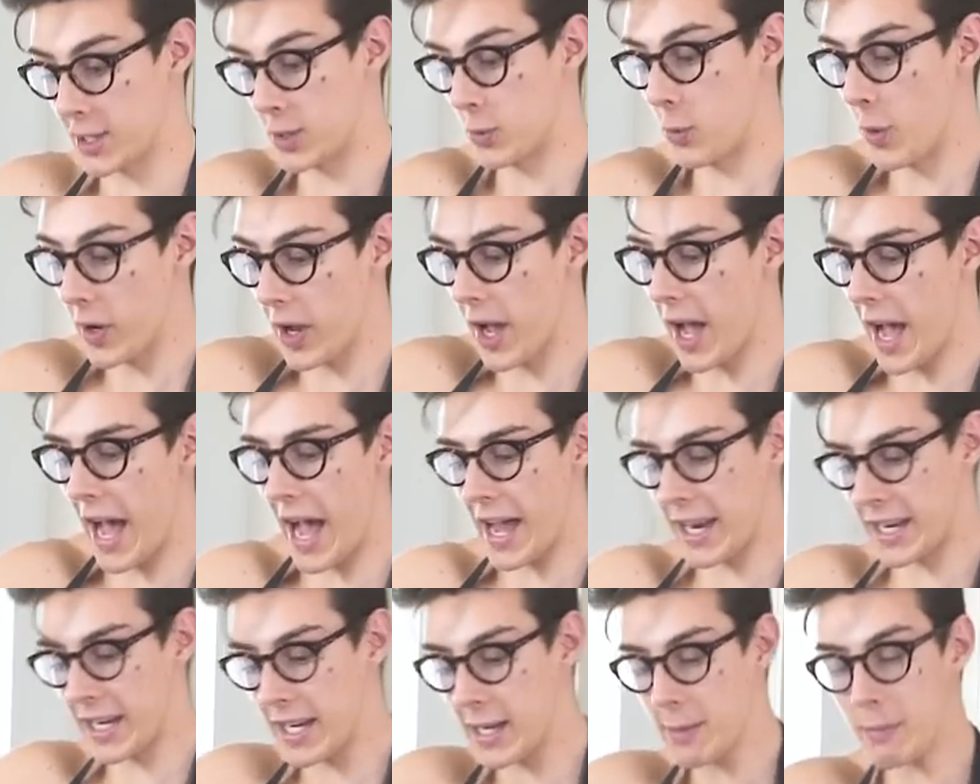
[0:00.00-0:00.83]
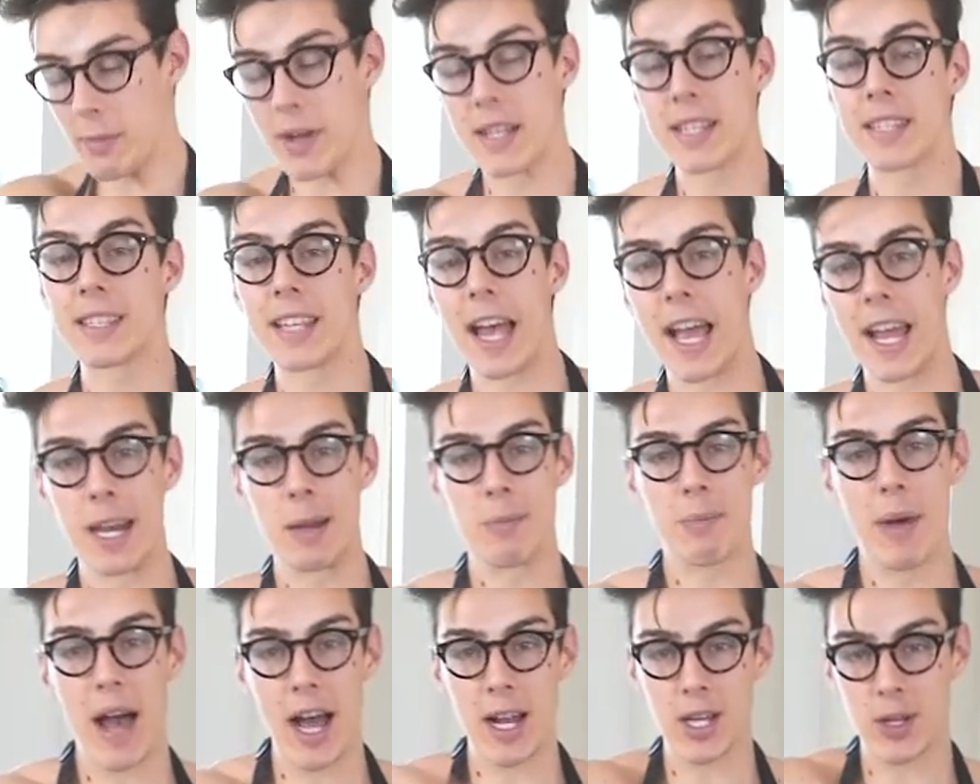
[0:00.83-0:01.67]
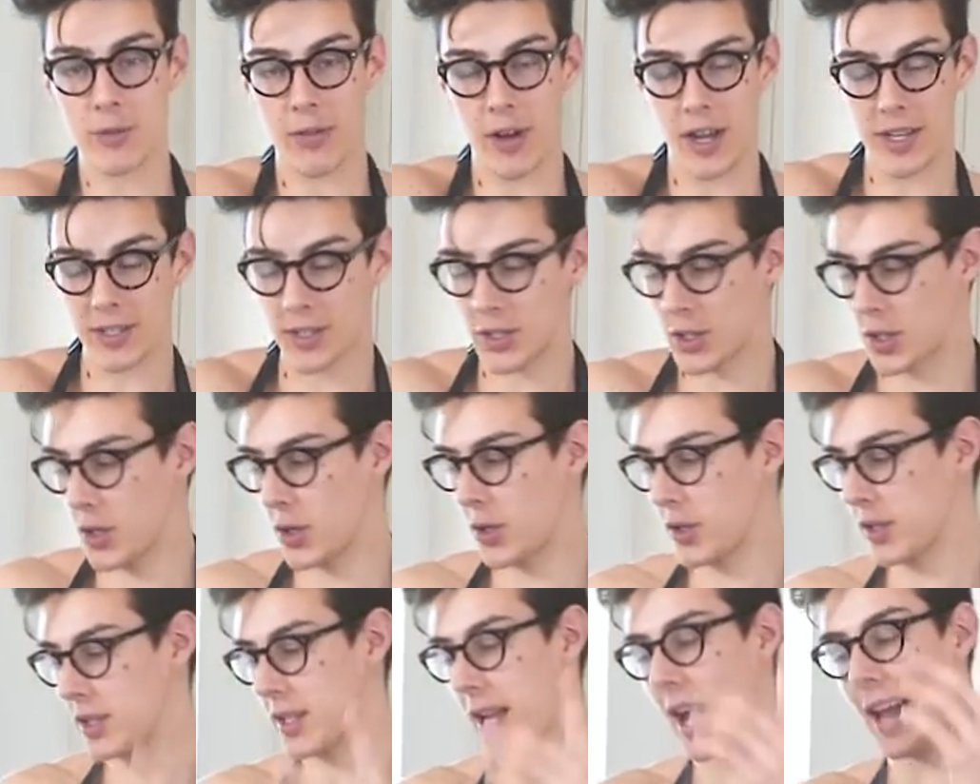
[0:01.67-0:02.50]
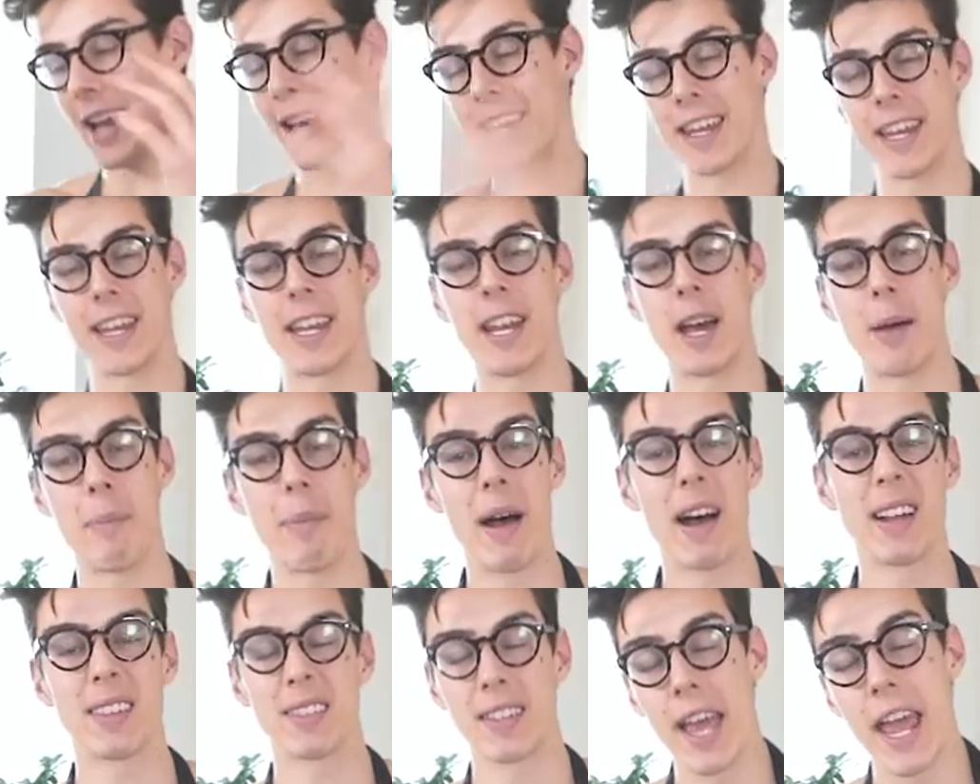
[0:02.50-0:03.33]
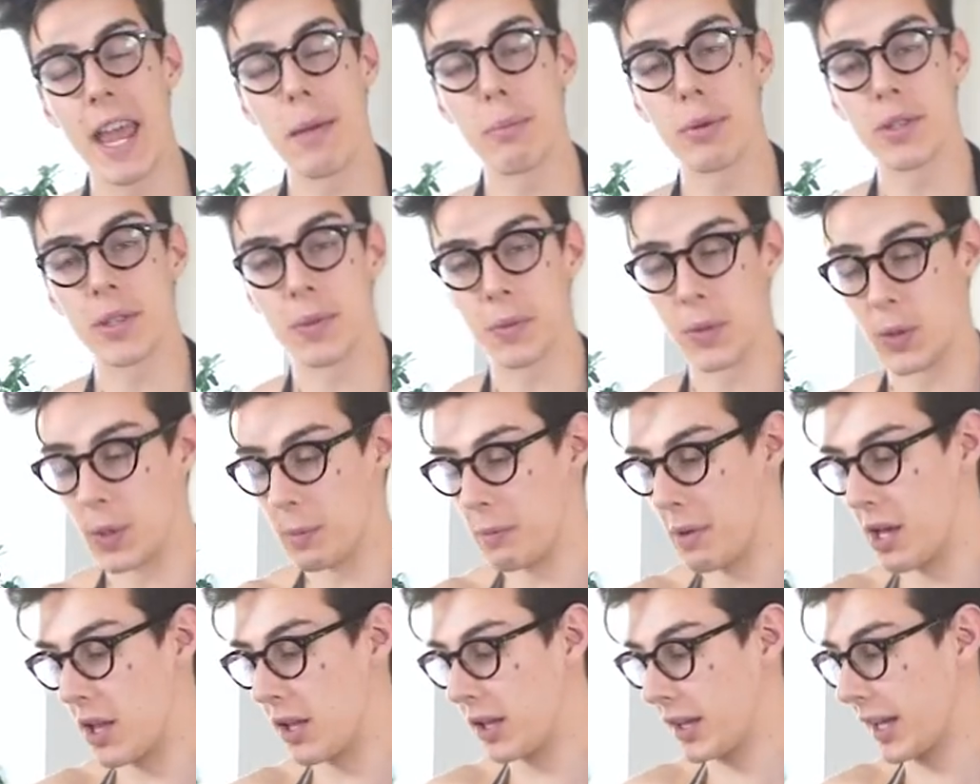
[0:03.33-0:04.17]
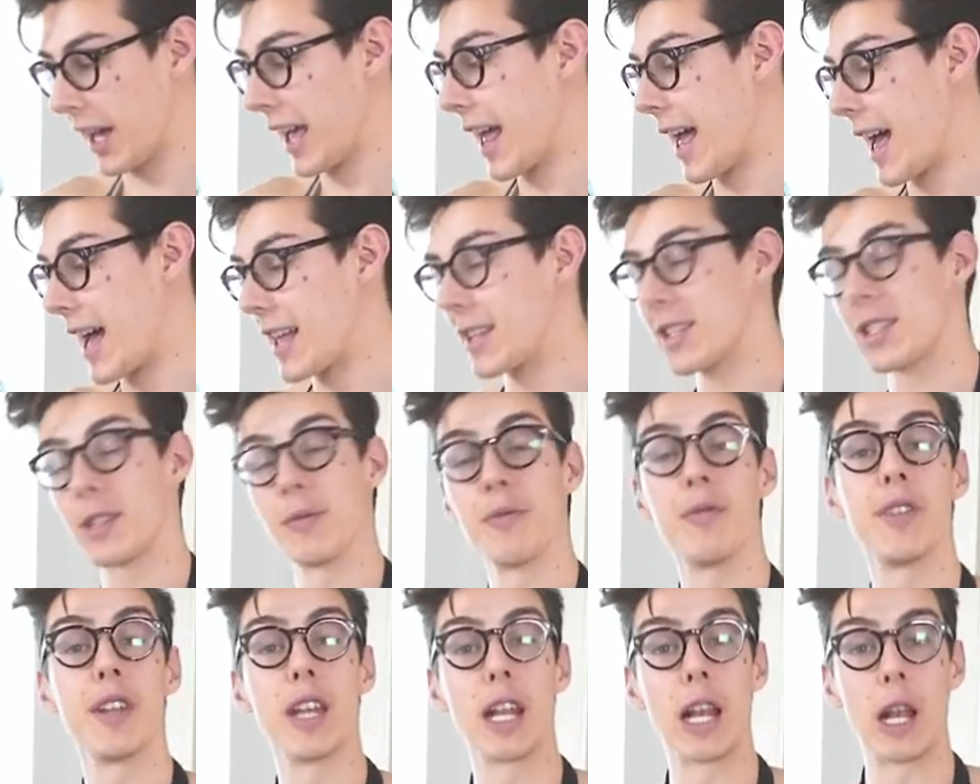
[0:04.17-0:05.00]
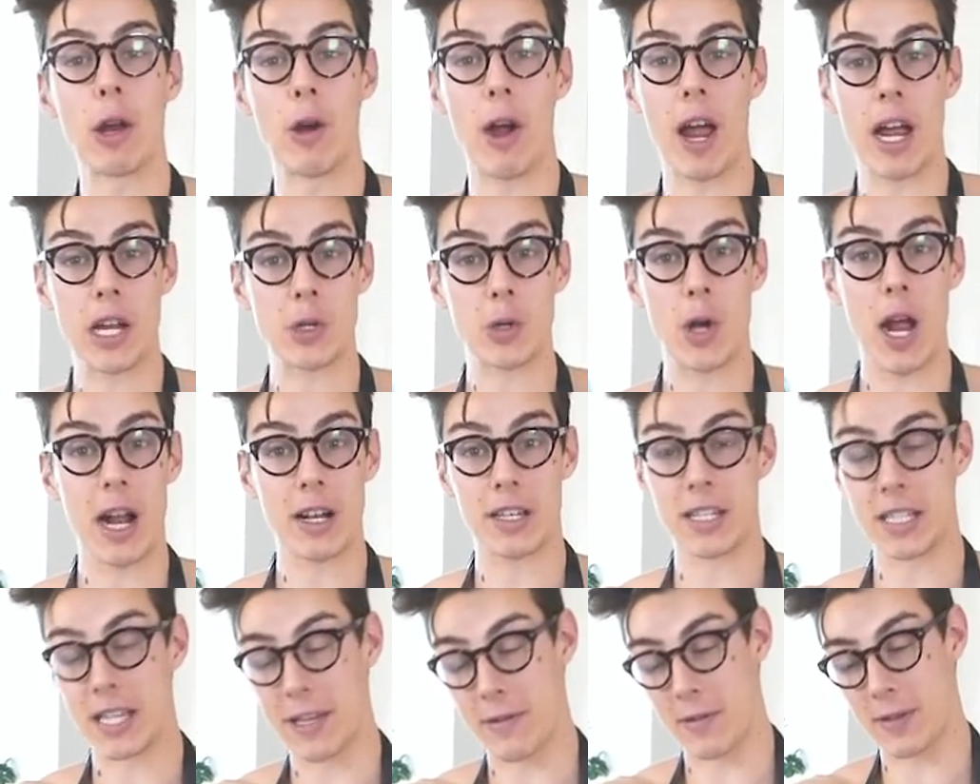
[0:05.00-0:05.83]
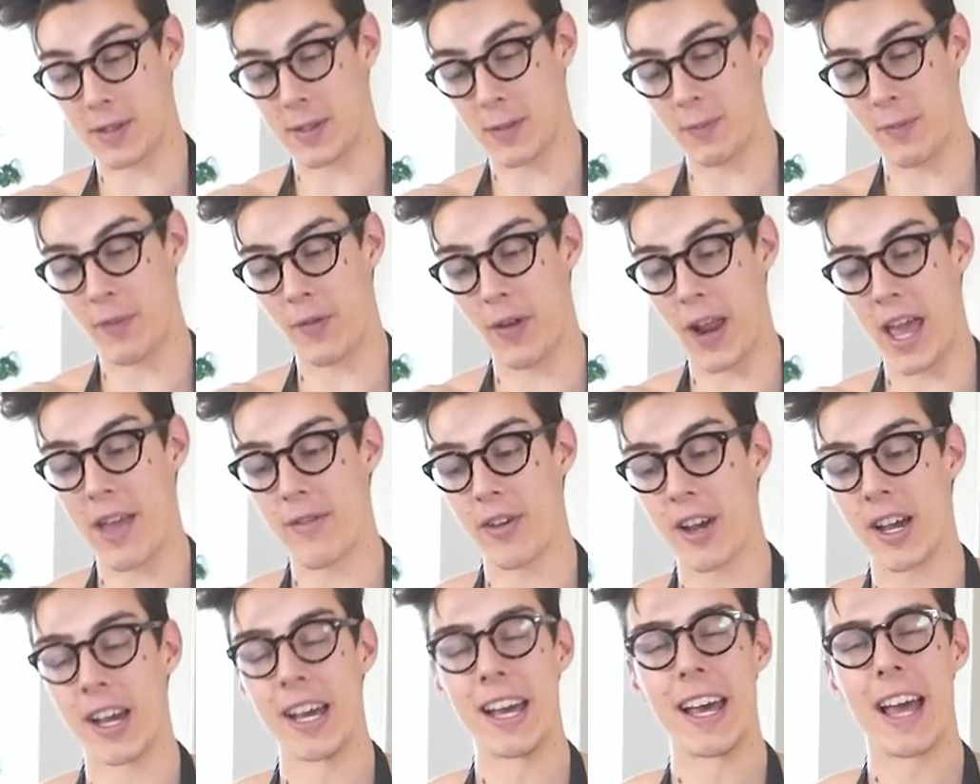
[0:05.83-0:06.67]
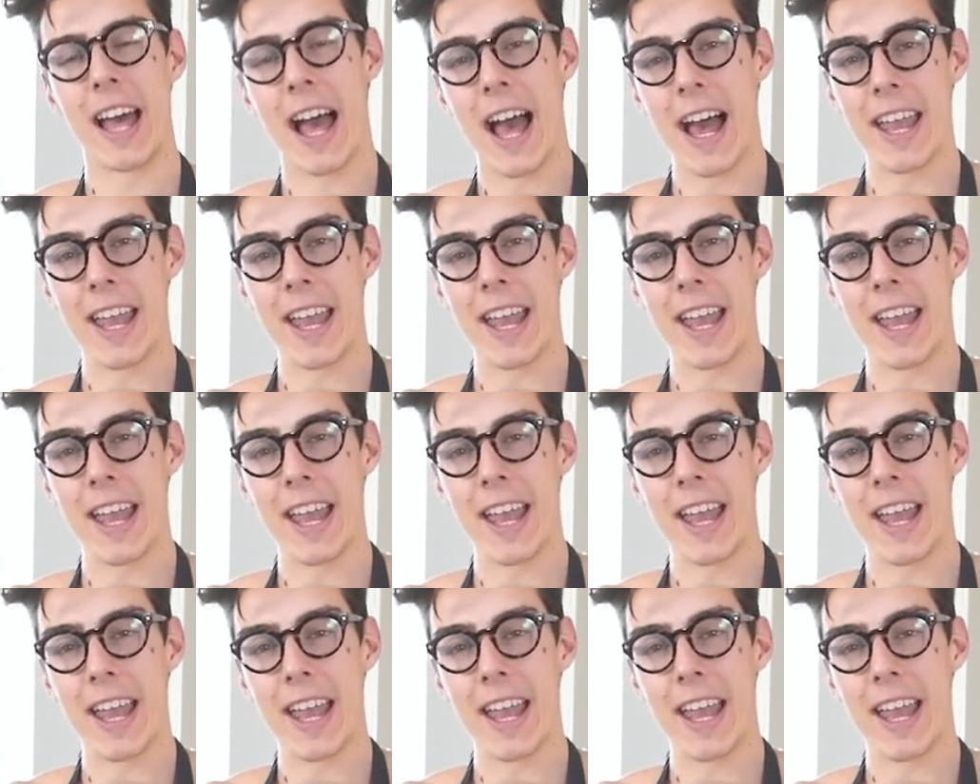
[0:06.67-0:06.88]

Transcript: so when I added in my second batch of icing sugar, I just added in about a tablespoon of milk and some vanilla extract to give it some flavor.